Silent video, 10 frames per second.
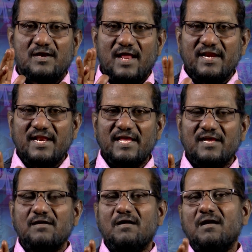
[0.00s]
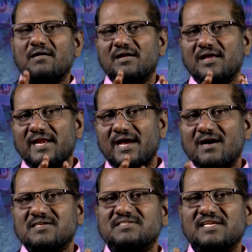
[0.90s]
running or
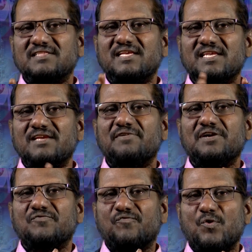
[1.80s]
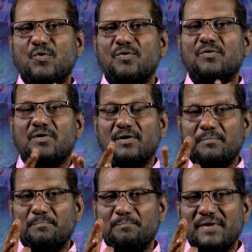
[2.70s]
rehearsing the event flow
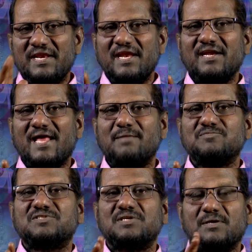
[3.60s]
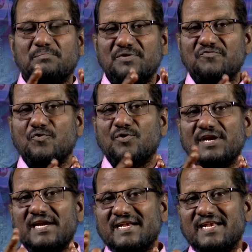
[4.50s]
many times
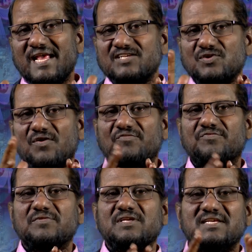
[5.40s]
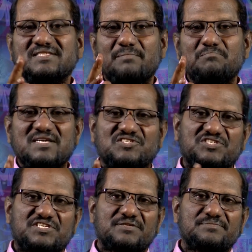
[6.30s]
before it takes off is a
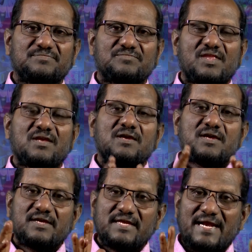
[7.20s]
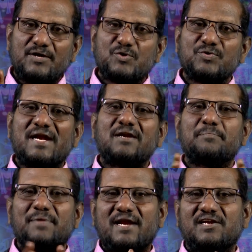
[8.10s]
must. End to
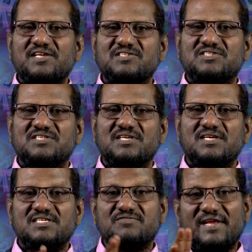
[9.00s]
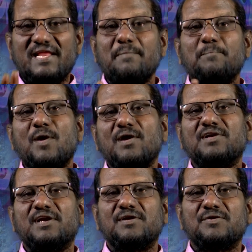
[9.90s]
end practice is very
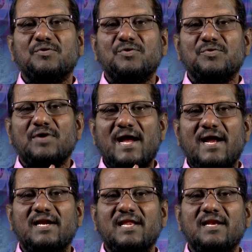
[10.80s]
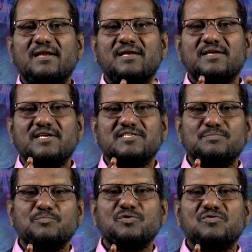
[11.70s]
important to handle a
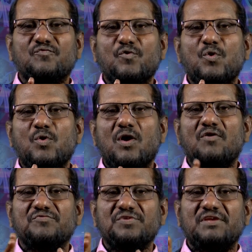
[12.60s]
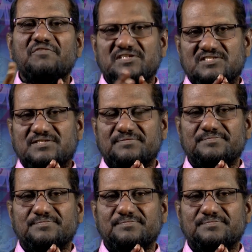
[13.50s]
smooth flow of events.